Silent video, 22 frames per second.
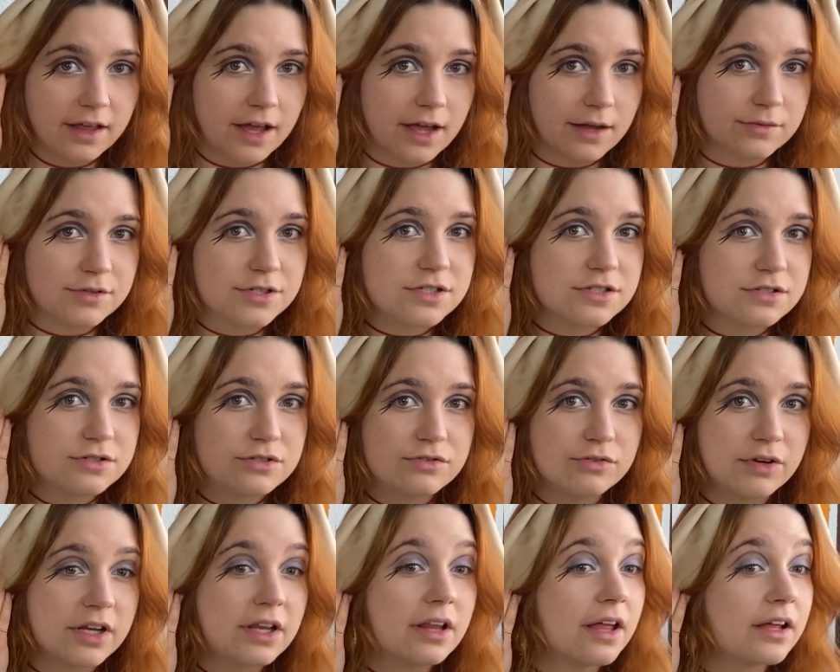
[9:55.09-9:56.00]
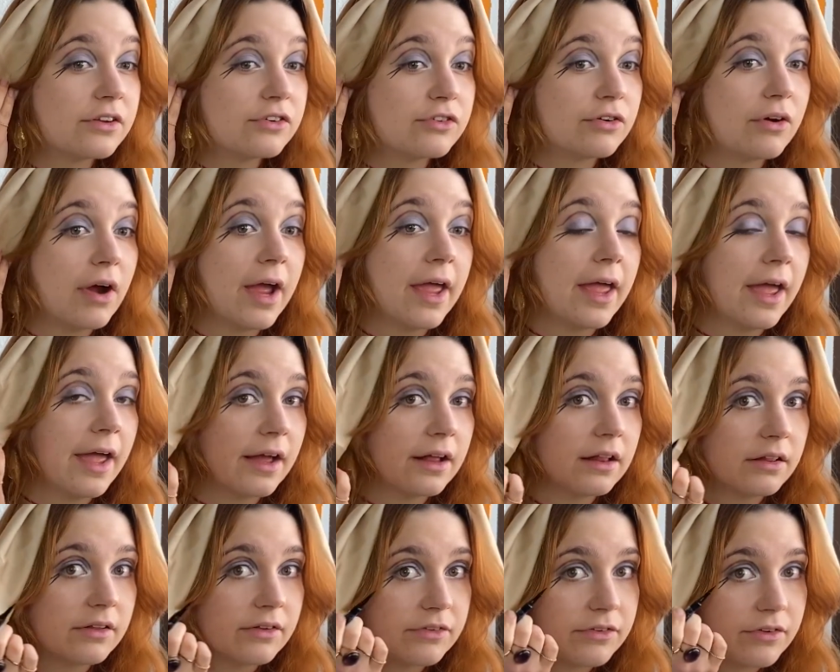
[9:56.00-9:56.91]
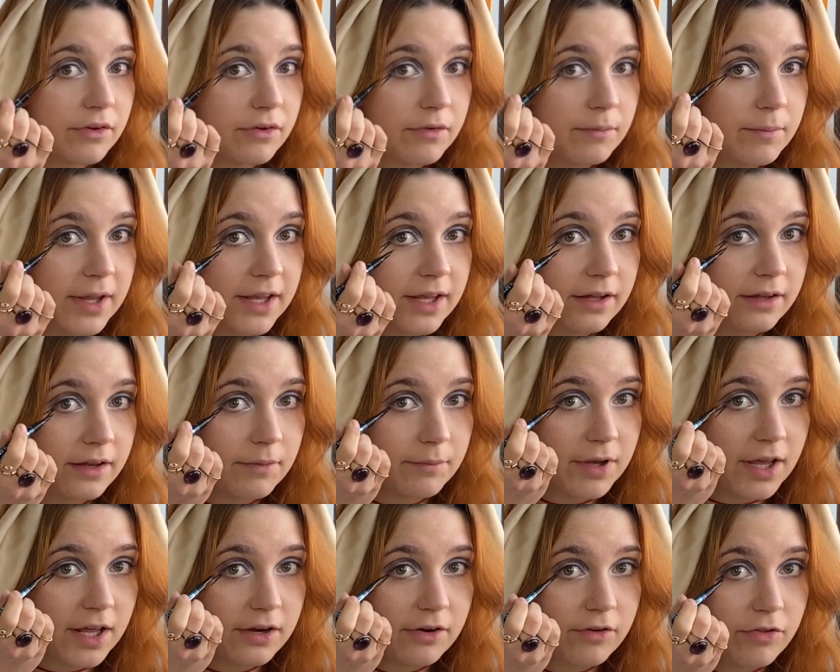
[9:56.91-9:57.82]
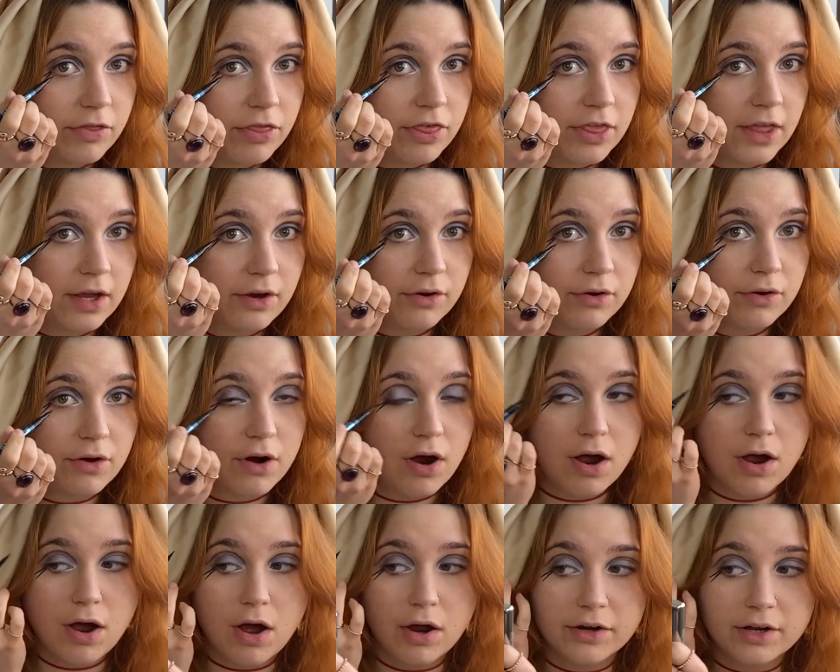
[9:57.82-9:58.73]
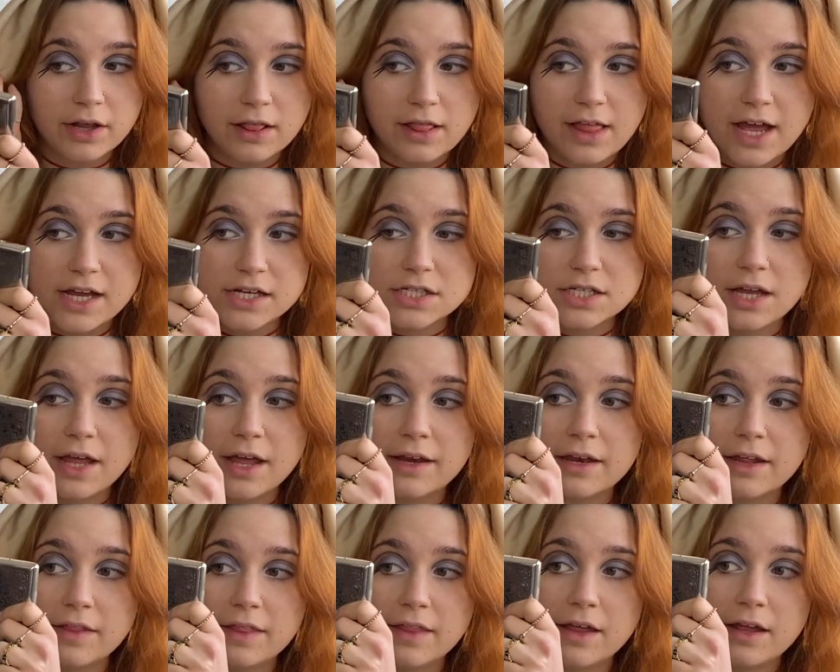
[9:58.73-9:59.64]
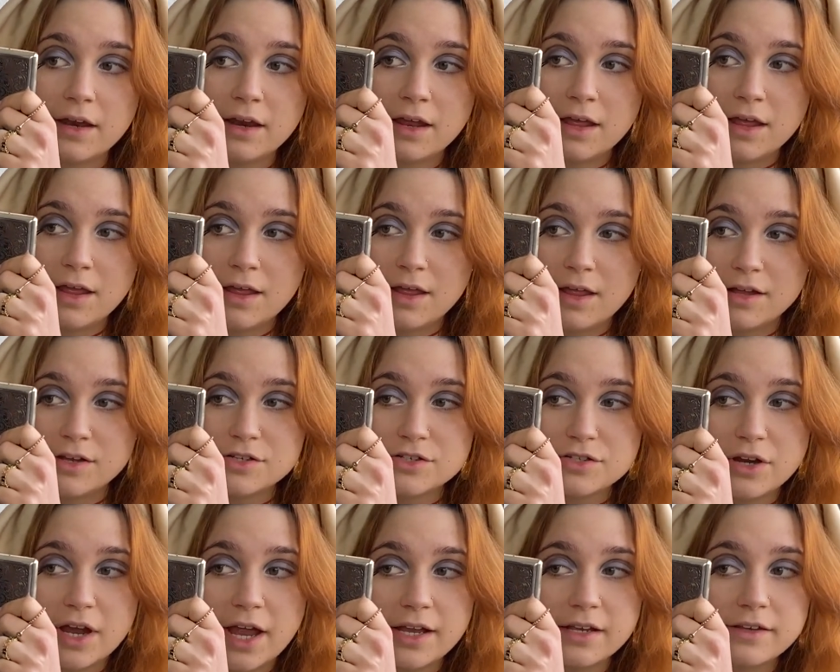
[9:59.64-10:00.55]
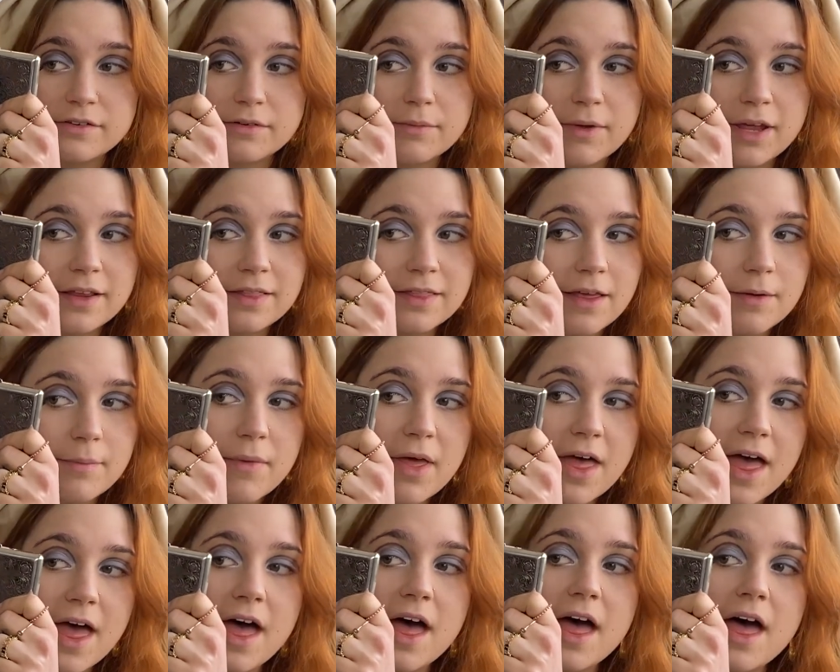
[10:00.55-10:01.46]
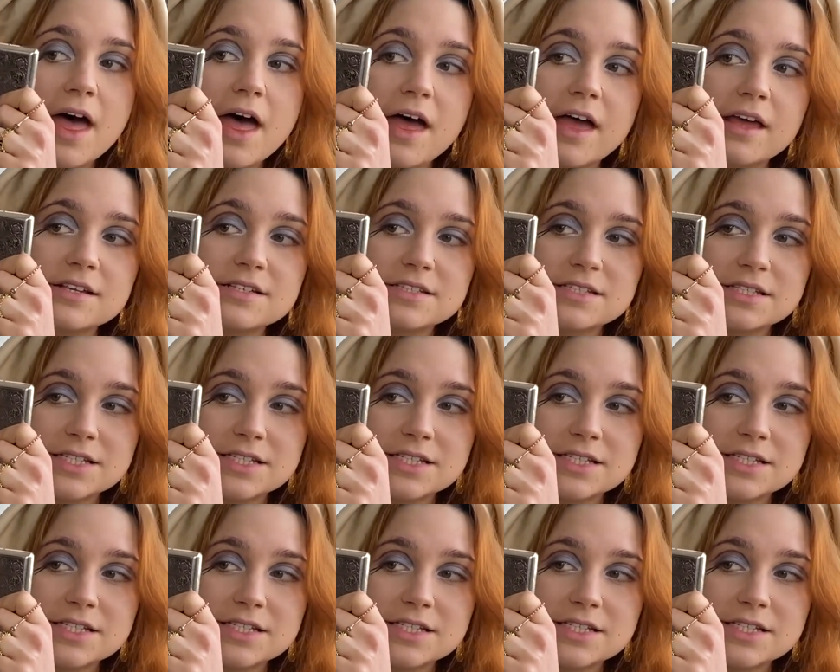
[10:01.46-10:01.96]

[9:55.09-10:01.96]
I'm just doing like triangles, so making them kind of thicker on the lash line and then trying to make them as